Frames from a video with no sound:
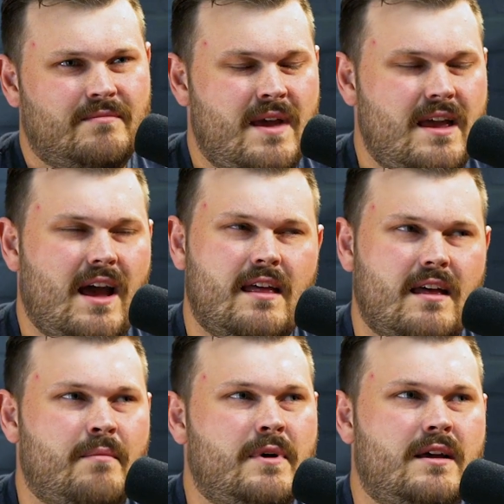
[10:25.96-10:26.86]

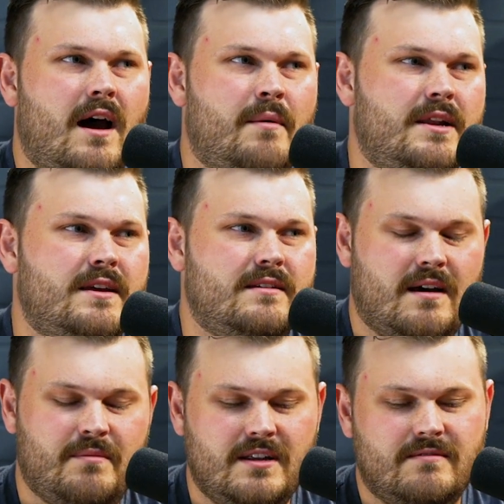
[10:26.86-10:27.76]
I'm
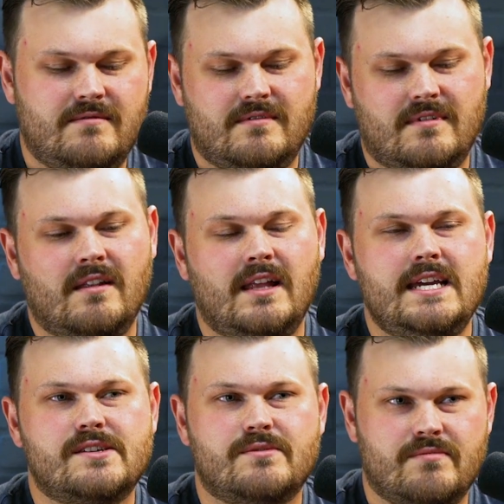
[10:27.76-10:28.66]
gonna
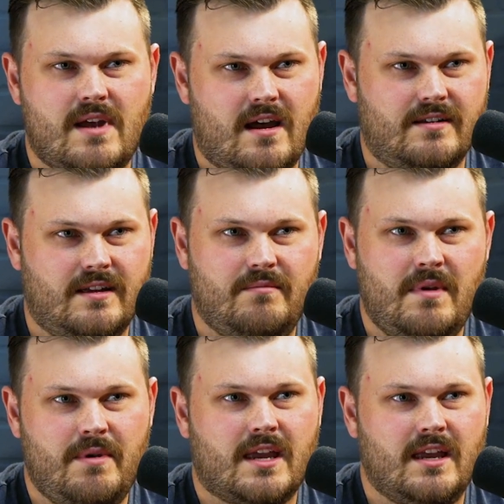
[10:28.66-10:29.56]
glaze around it.
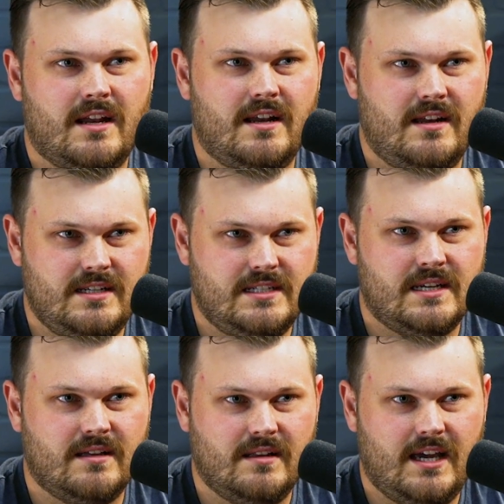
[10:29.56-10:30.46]
Maybe I can get into
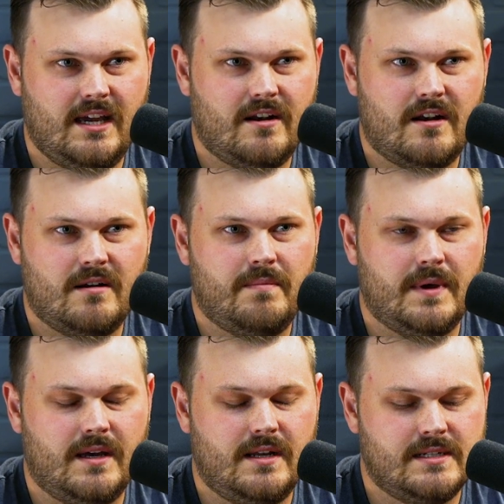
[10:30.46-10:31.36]
detail later.
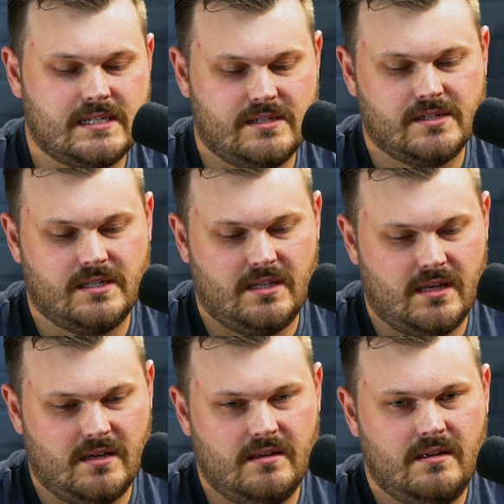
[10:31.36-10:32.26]
But essentially,
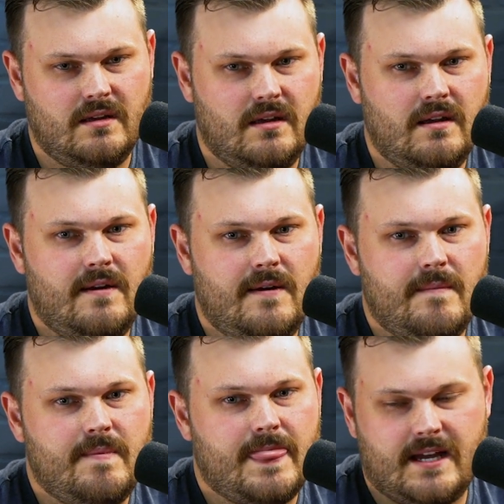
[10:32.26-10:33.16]

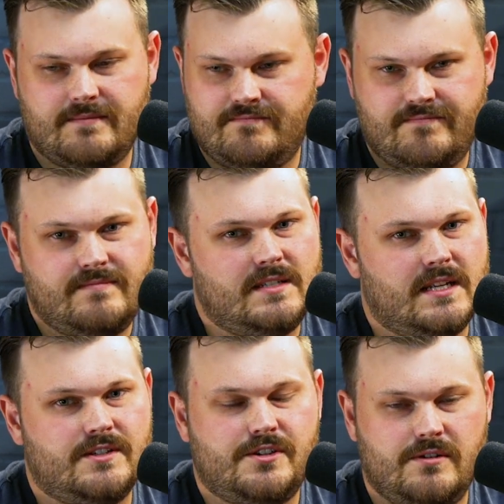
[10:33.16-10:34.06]
I
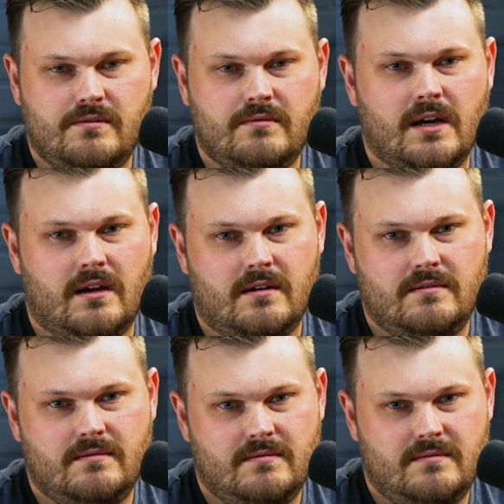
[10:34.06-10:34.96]
did a shoot
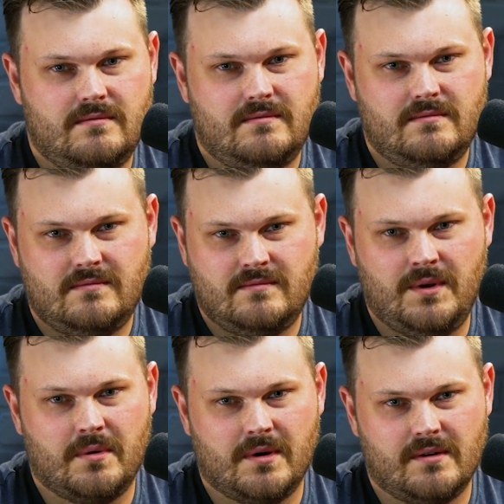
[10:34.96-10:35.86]
where
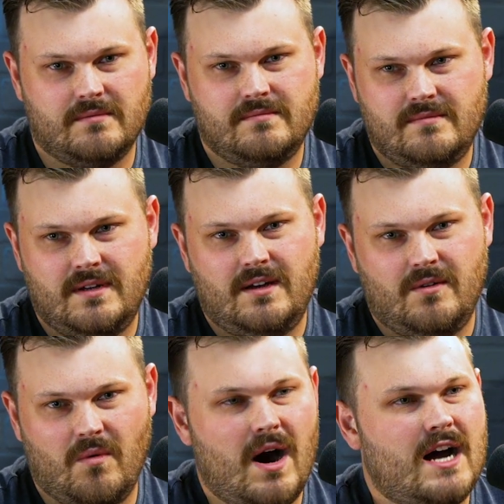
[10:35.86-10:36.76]
we were
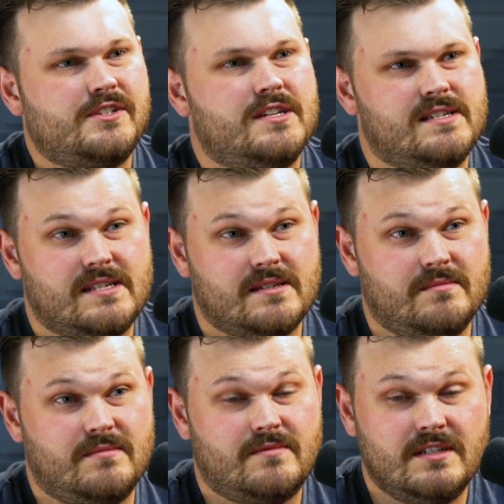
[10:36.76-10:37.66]
watching
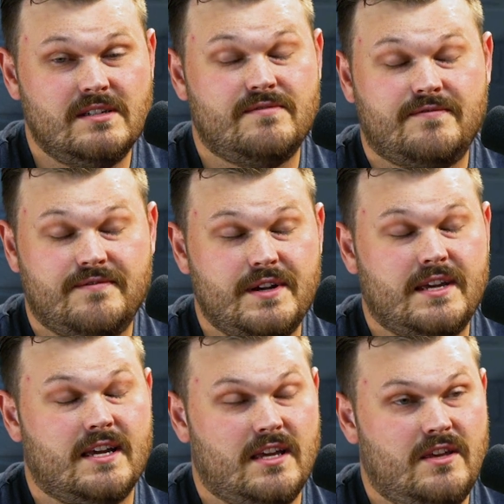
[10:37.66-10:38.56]
some really
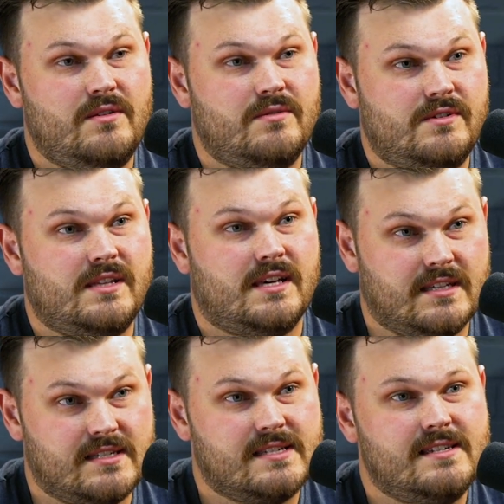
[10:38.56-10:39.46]
freaking huge
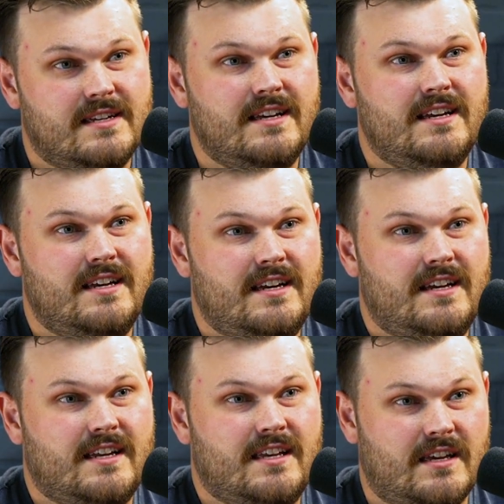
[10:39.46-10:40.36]
things
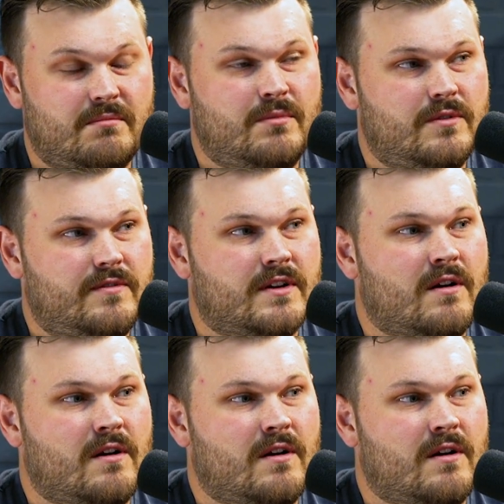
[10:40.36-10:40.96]
get moved